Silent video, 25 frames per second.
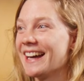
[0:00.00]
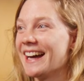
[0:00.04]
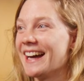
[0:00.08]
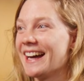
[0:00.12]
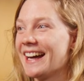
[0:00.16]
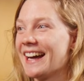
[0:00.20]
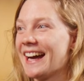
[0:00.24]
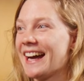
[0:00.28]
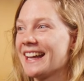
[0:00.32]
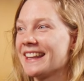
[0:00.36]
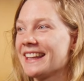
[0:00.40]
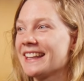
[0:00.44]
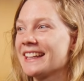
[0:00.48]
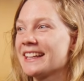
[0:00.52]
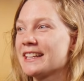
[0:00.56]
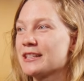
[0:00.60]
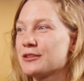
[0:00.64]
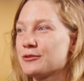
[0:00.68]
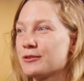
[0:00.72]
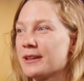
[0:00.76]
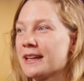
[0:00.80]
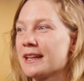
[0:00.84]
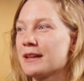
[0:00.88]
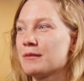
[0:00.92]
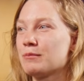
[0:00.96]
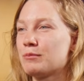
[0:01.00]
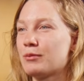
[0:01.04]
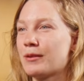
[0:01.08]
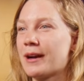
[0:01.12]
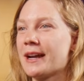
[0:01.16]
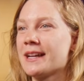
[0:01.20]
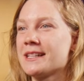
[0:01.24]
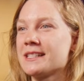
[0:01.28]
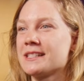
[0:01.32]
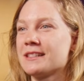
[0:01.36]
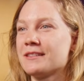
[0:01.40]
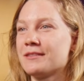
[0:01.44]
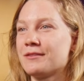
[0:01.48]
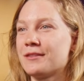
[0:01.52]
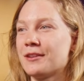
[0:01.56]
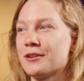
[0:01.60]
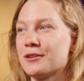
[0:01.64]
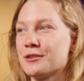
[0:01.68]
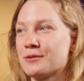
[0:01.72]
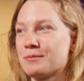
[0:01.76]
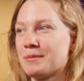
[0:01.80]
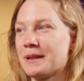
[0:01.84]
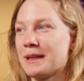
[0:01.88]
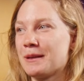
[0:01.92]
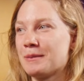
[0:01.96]
Yeah, I think it's really impressive,
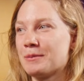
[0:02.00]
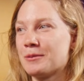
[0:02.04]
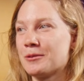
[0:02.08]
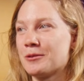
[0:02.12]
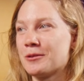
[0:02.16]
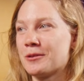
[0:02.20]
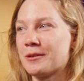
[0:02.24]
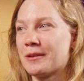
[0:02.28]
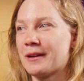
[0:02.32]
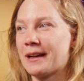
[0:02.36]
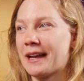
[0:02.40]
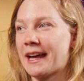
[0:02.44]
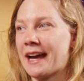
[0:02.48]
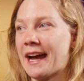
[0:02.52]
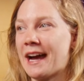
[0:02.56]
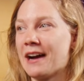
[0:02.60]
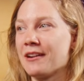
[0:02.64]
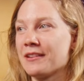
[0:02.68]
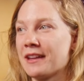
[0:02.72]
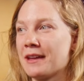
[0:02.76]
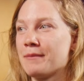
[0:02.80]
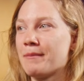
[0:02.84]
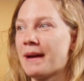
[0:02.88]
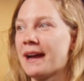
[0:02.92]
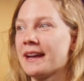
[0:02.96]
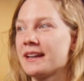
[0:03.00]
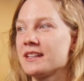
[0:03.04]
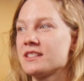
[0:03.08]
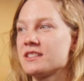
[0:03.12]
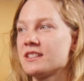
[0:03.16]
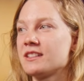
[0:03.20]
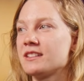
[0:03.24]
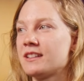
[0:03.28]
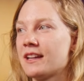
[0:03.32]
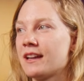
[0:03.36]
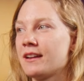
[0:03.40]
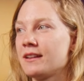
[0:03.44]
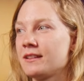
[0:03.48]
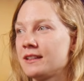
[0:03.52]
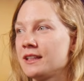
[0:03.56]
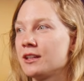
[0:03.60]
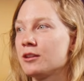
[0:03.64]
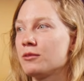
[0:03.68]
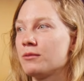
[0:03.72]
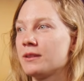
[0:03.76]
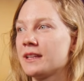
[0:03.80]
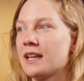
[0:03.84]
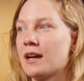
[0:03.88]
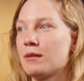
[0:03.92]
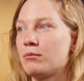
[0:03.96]
those people, like how they manage to
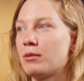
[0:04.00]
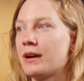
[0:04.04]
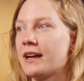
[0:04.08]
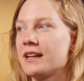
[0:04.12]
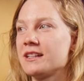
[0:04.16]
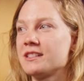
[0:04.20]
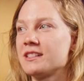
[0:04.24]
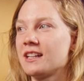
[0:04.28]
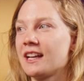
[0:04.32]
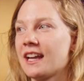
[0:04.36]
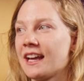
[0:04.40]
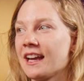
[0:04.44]
deal with that pressure.